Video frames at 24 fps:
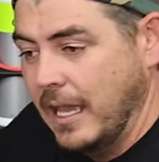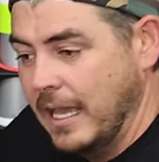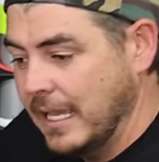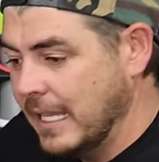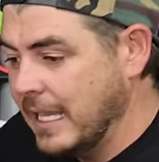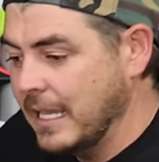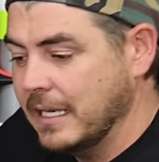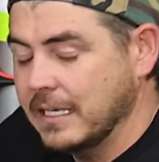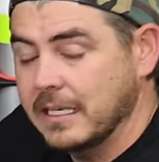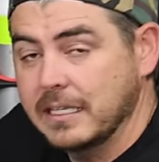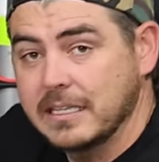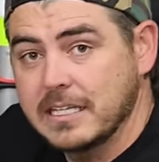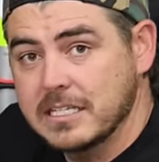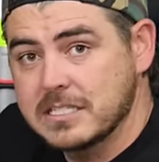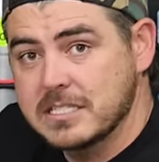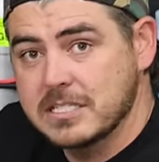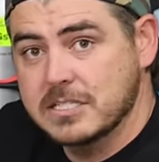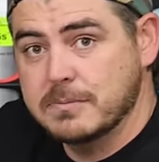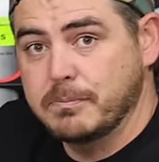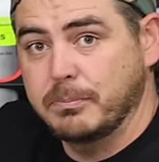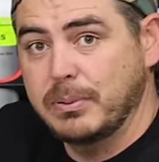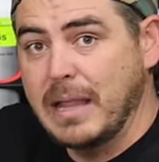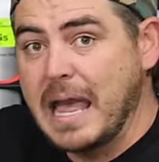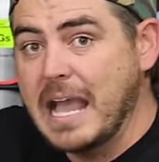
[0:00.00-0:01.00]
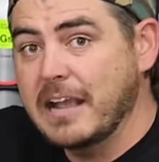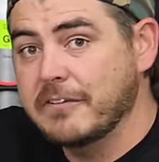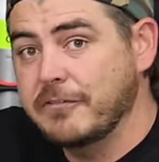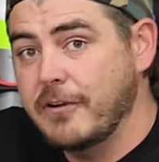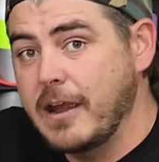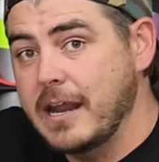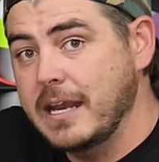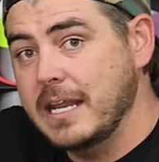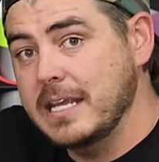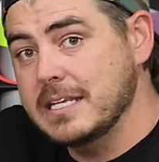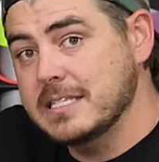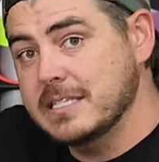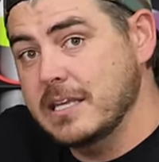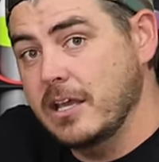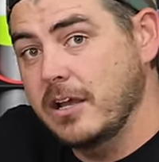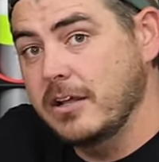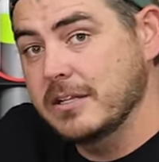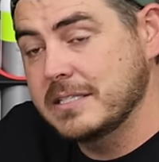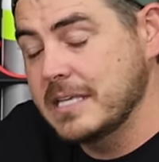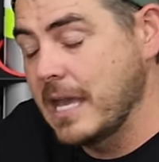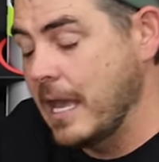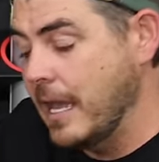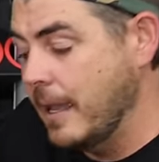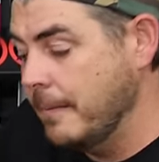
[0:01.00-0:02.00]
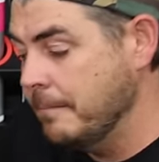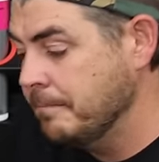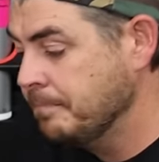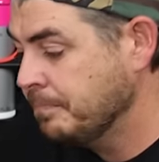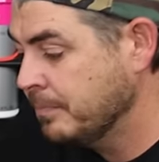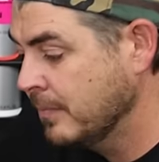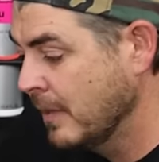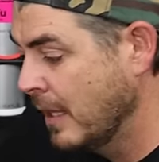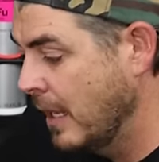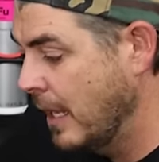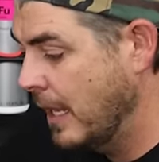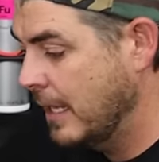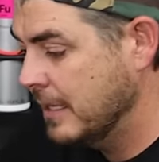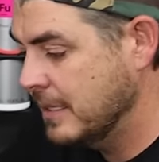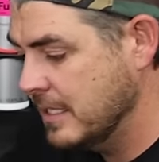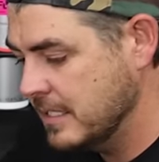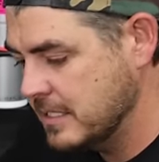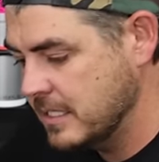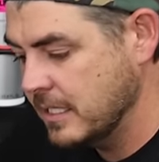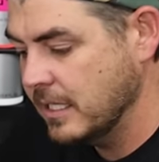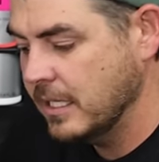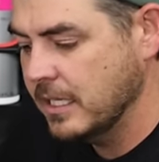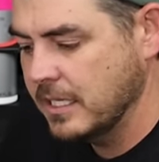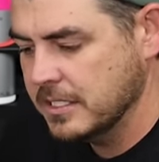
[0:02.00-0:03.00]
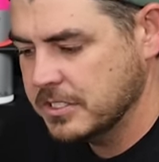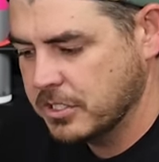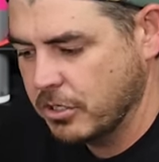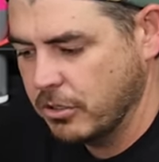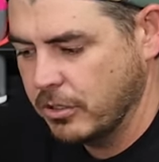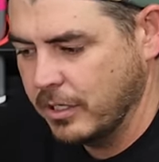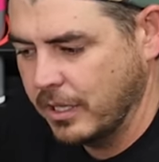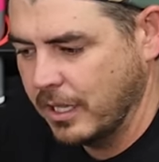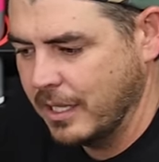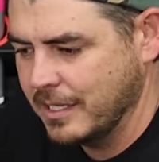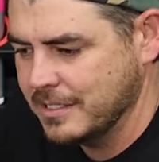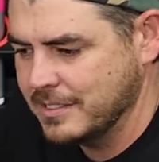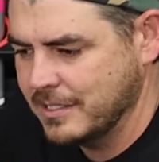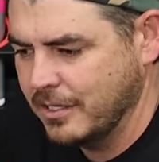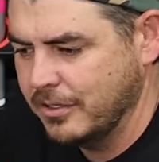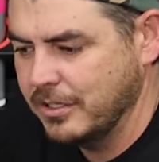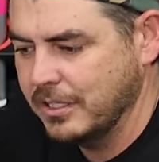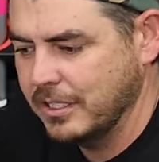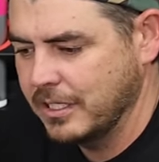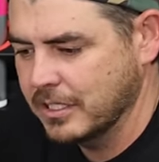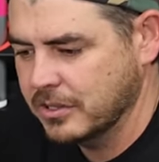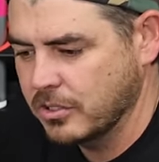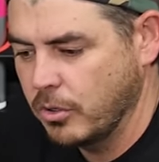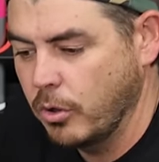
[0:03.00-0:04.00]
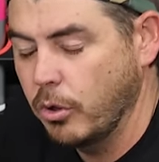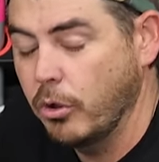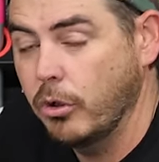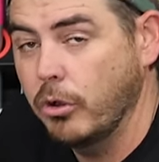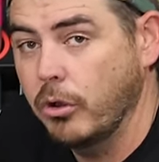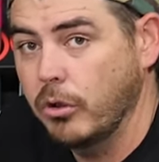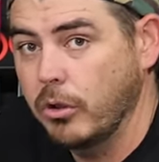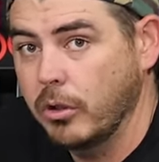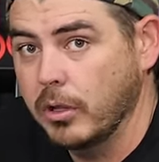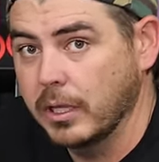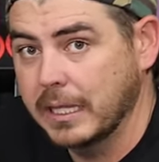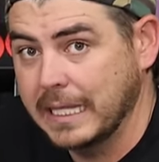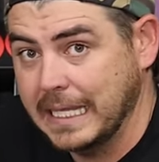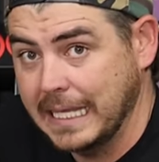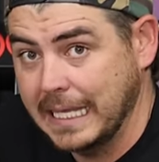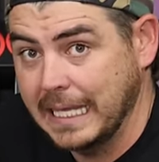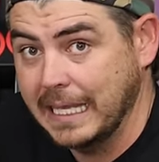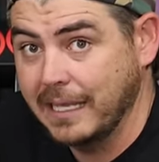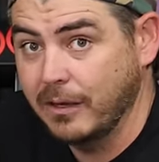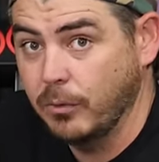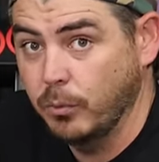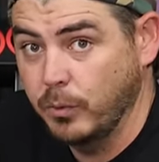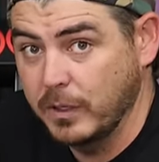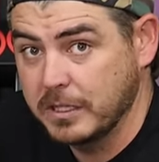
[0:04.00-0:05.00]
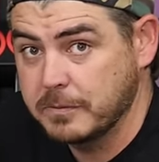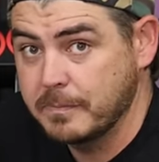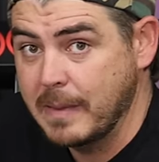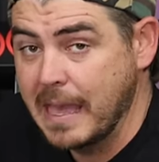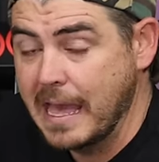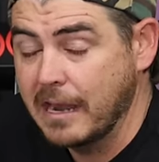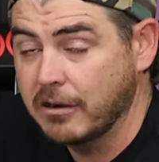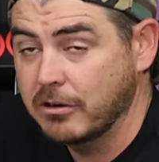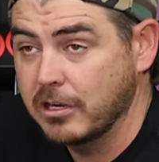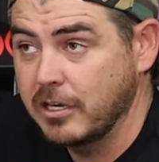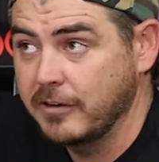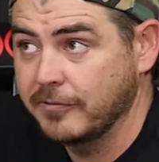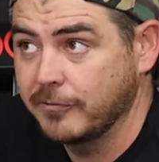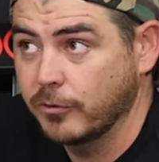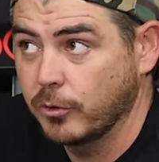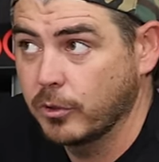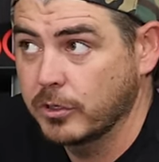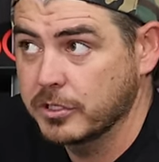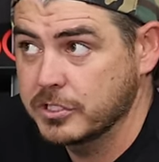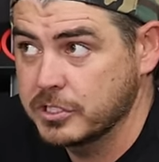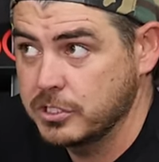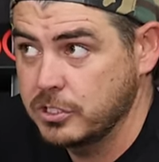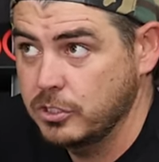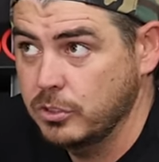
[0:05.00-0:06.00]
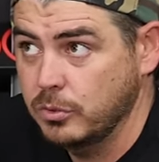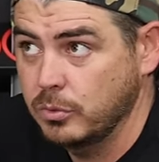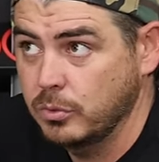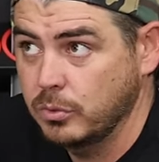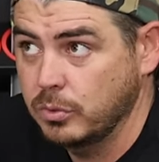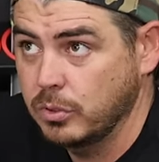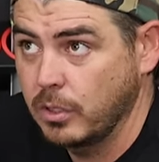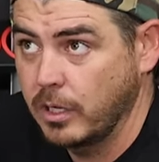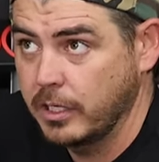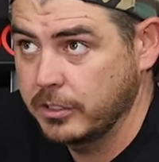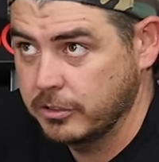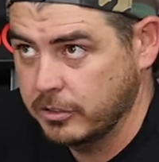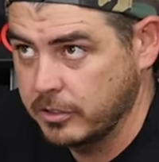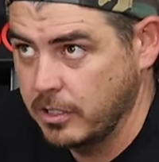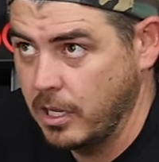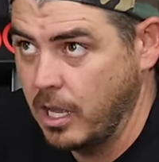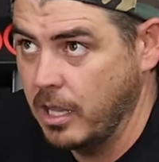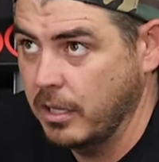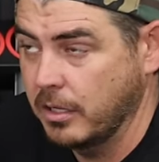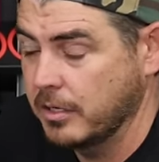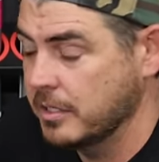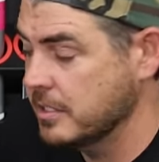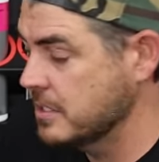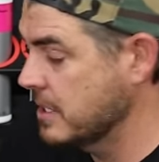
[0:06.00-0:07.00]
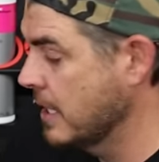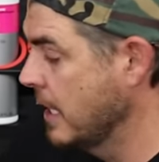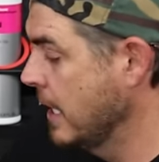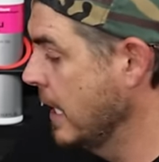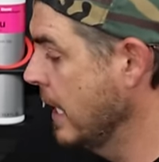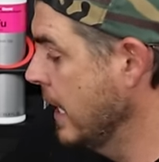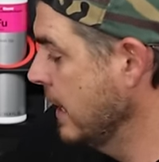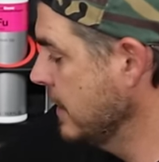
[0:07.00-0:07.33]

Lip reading: again, this is Black Friday sale time, and this thing is currently on sale. You can get the whole kit with battery for $200.